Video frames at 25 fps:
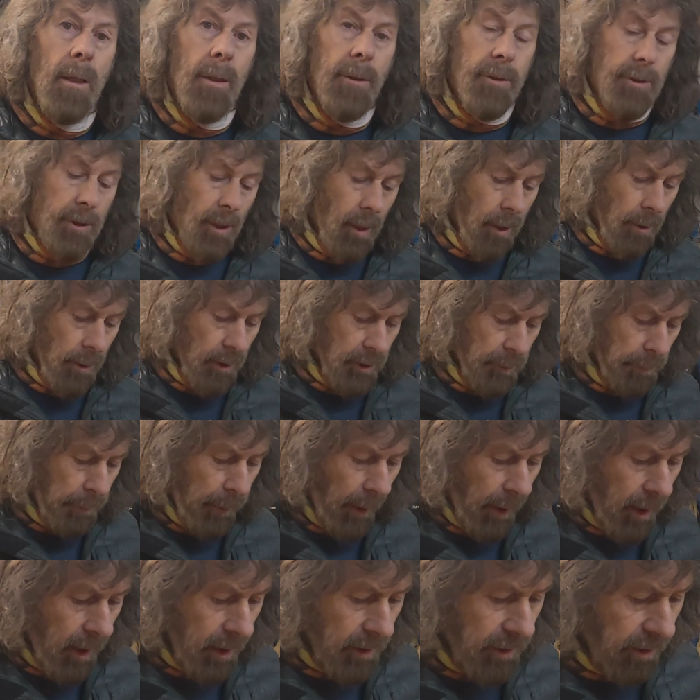So as
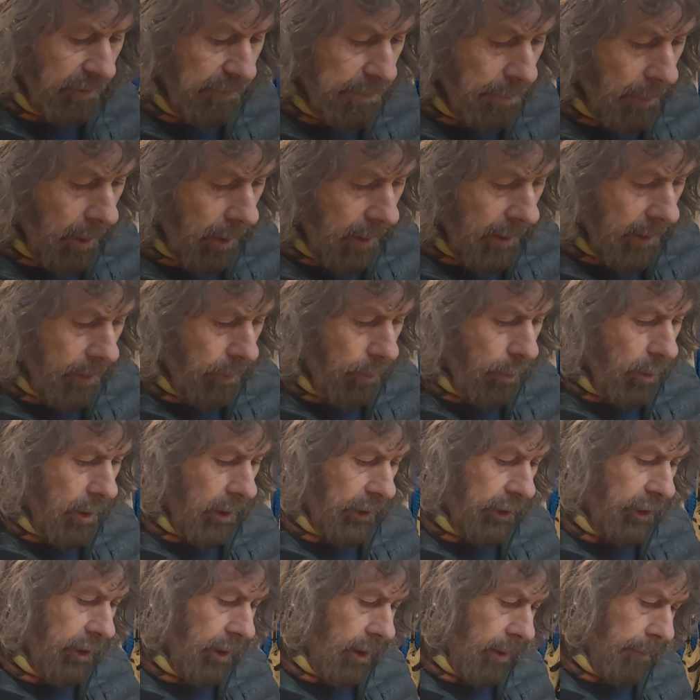part of my
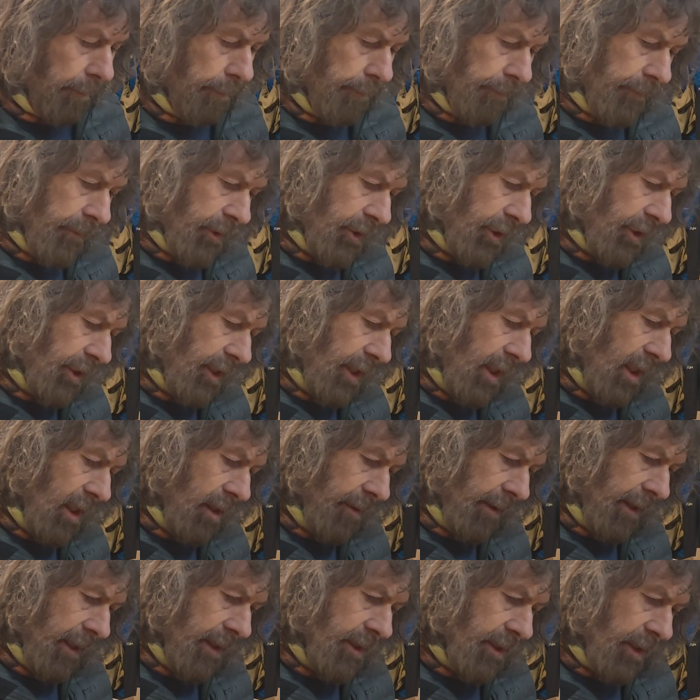workshop
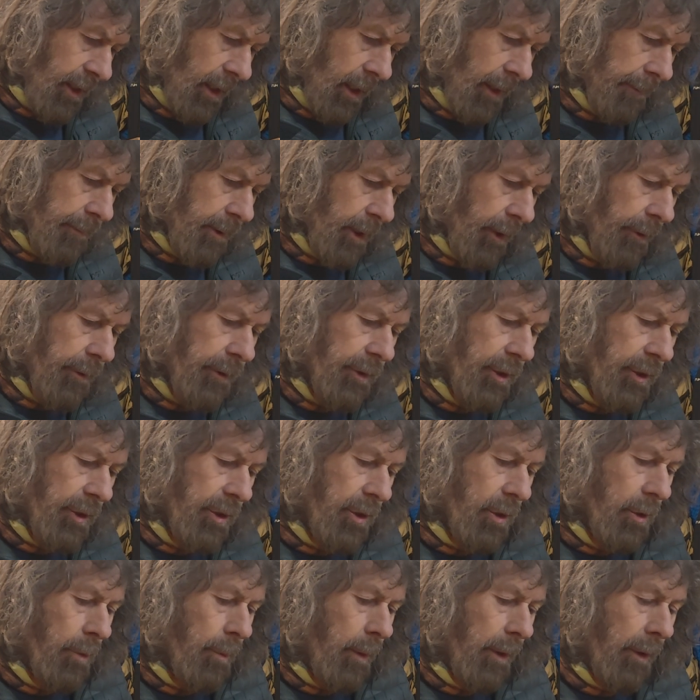series, I'm going to
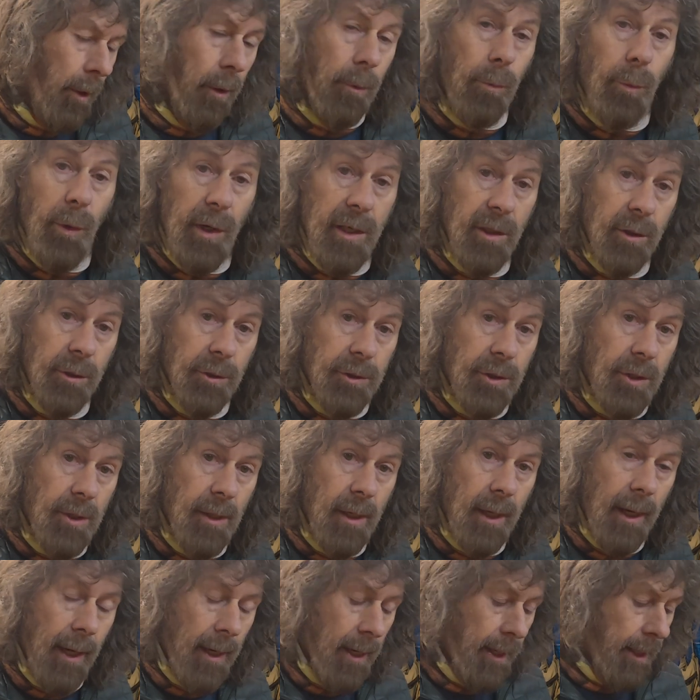do one on wheels.
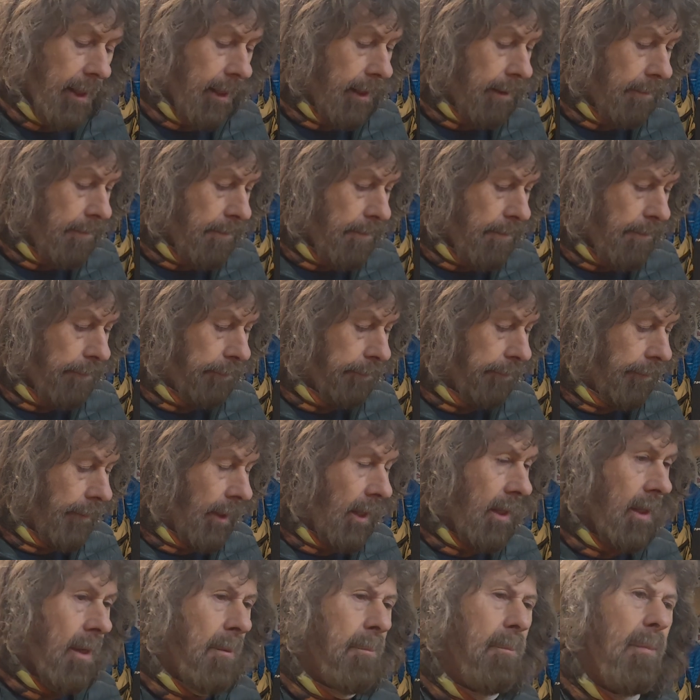
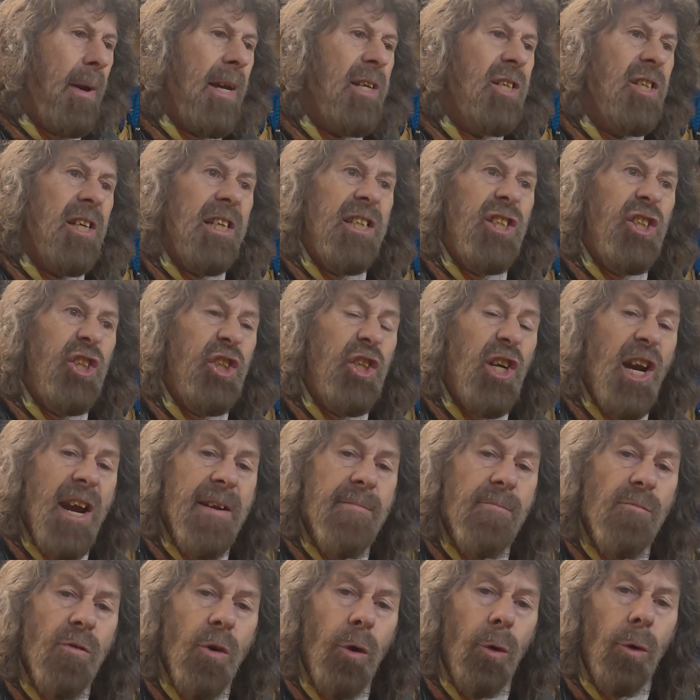Basically
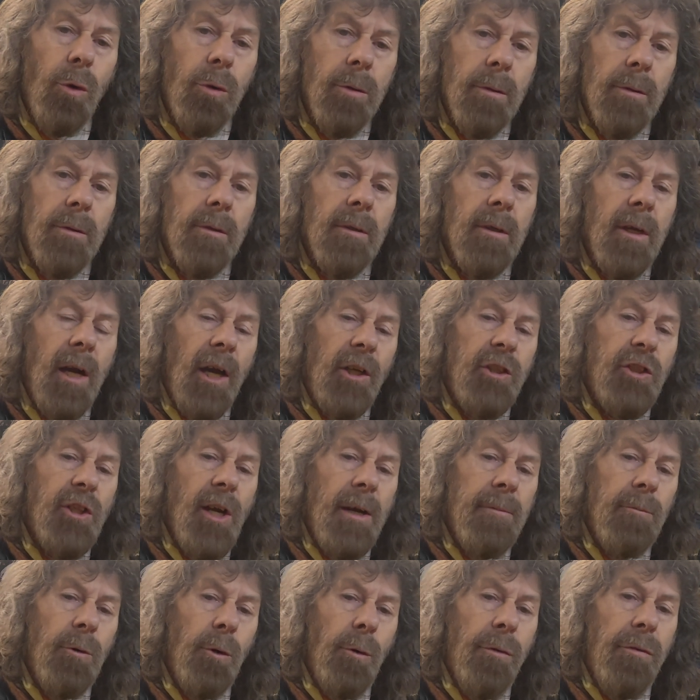a
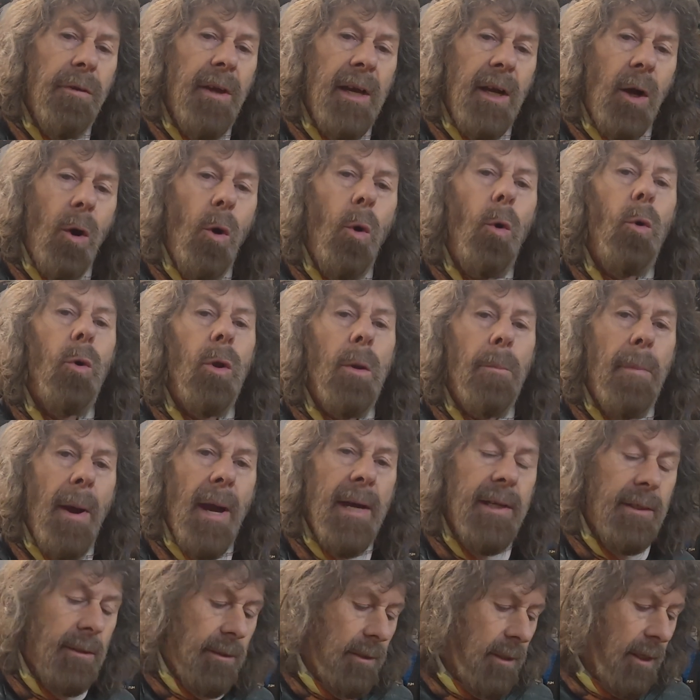general thing all
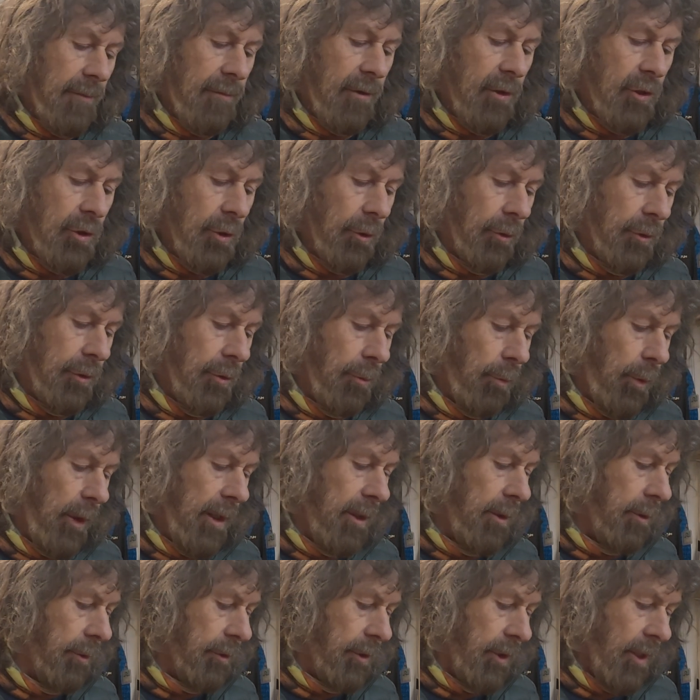about different sorts of
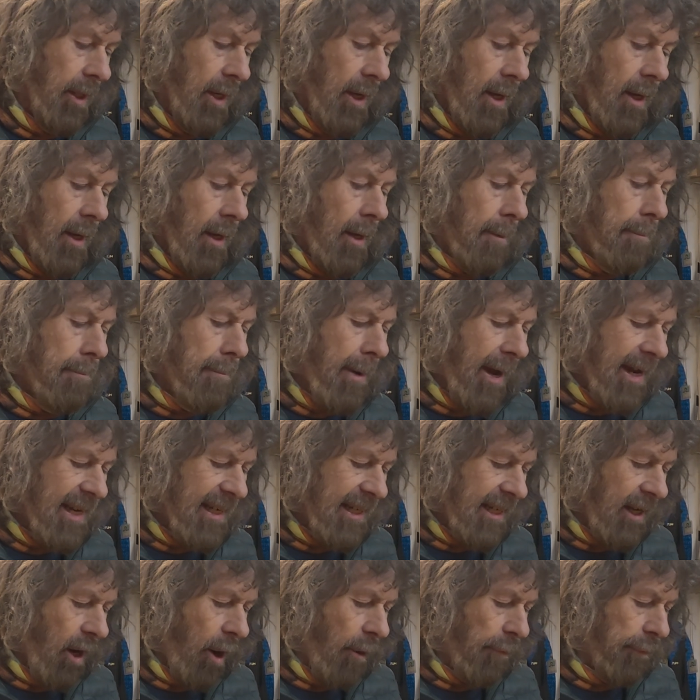wheels,
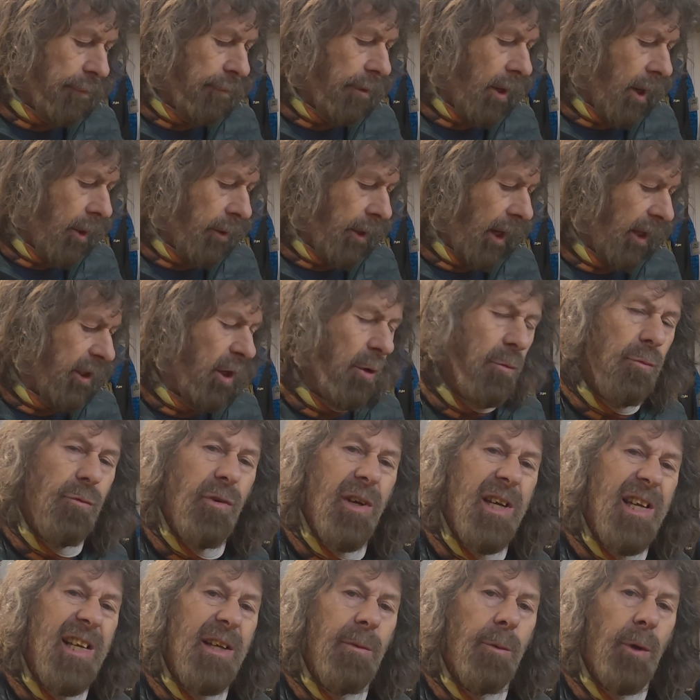mainly off-road. I don't
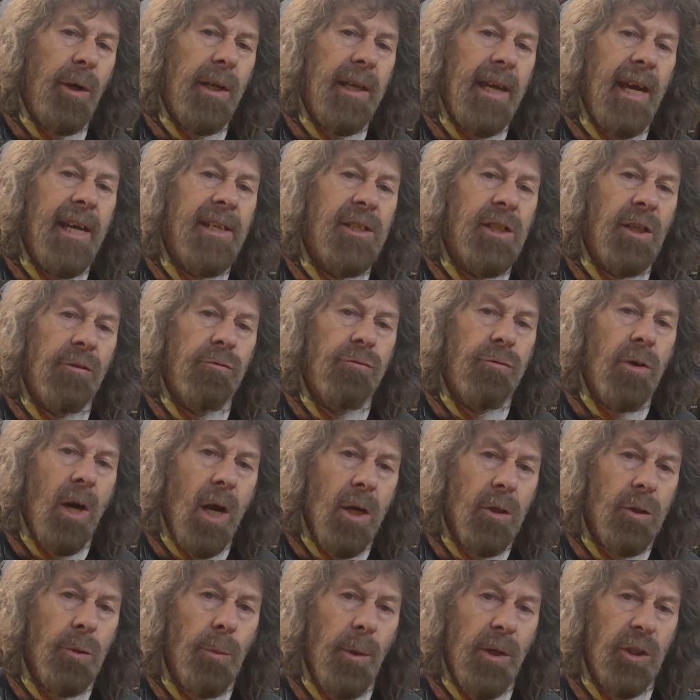really want to get into
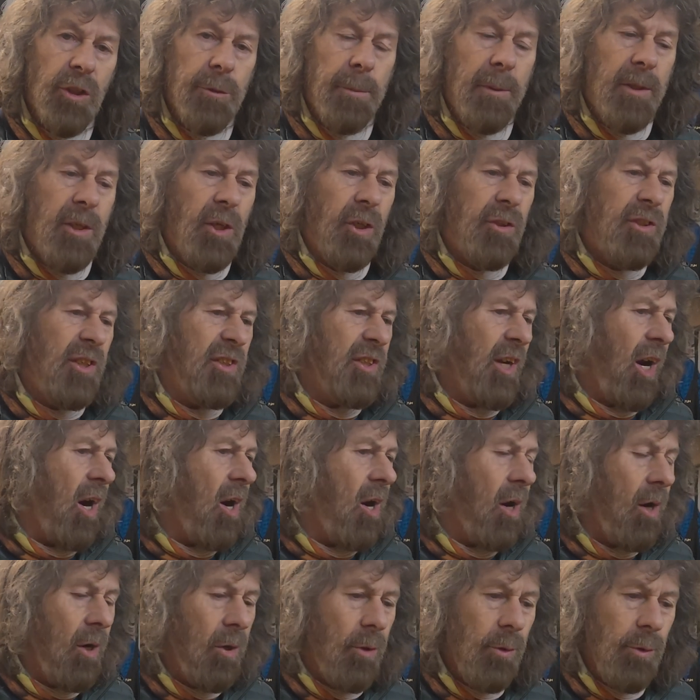road wheels because it's a
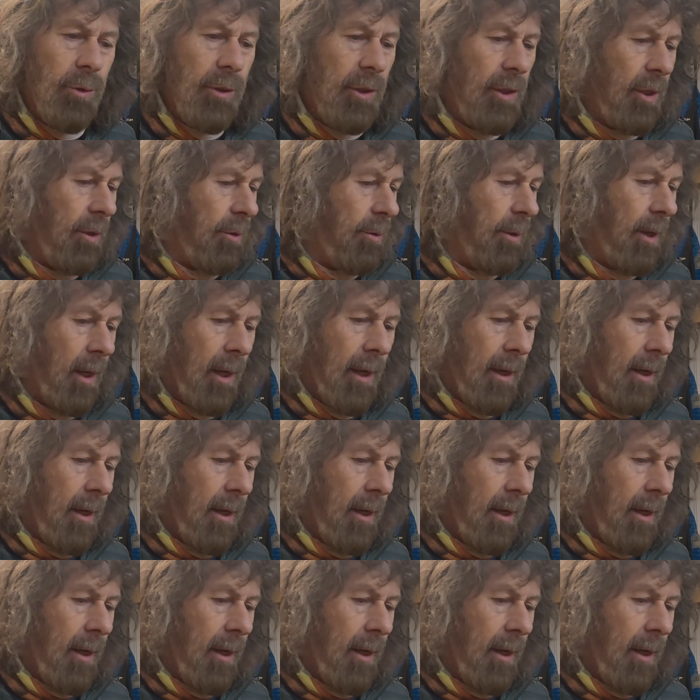whole new,